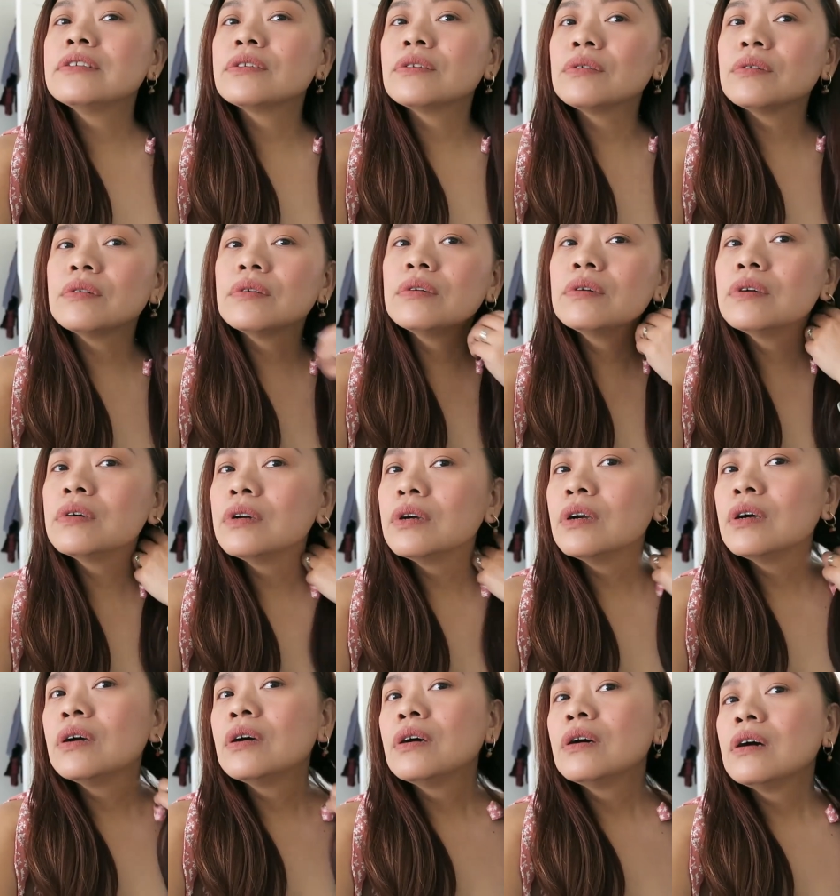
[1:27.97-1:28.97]
So,
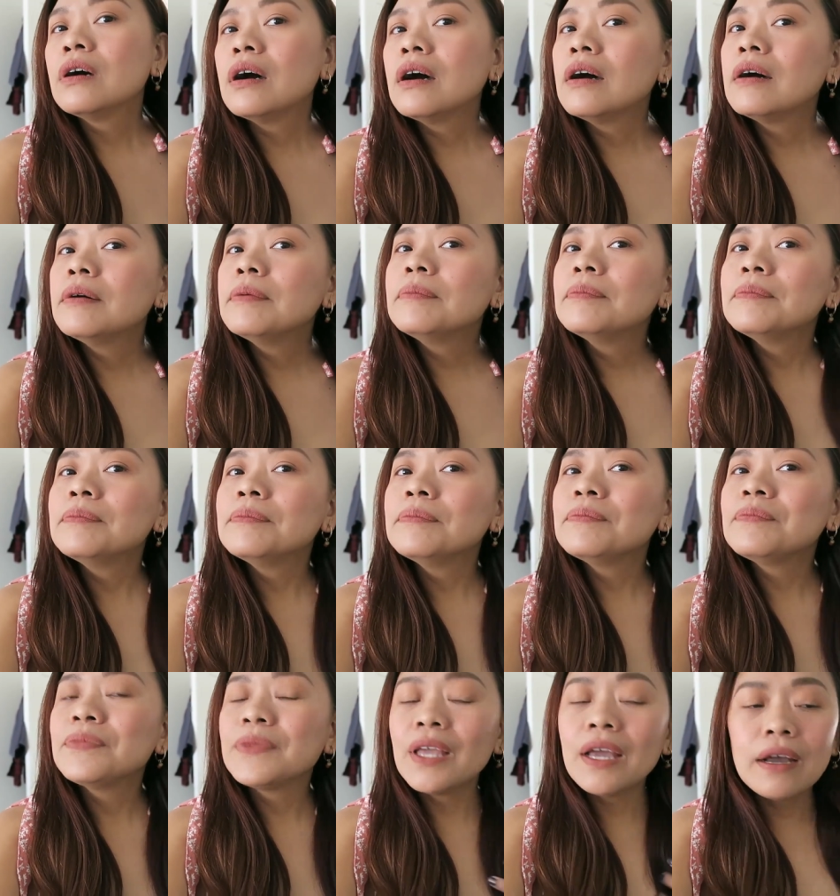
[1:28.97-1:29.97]
um,
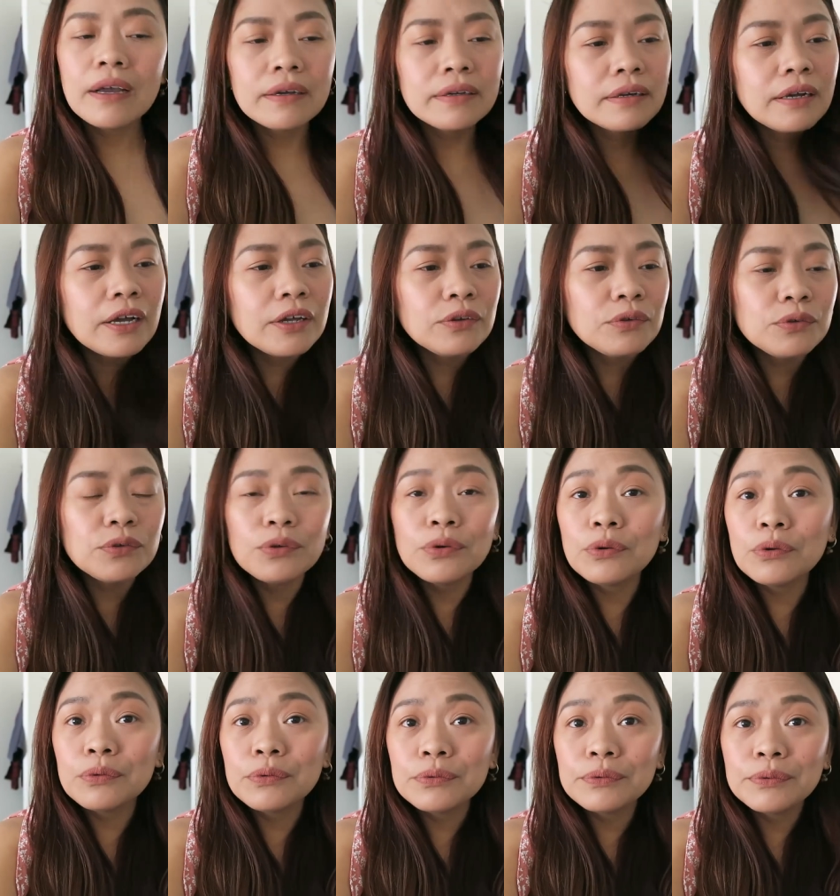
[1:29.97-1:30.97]
yeah, I don't
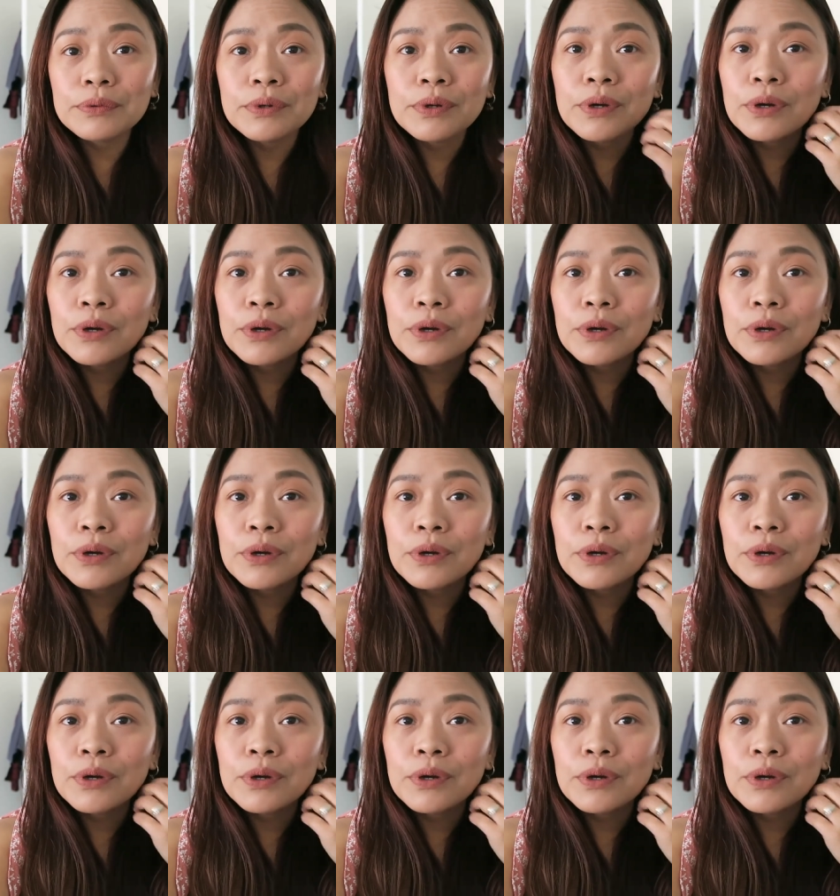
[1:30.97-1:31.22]
know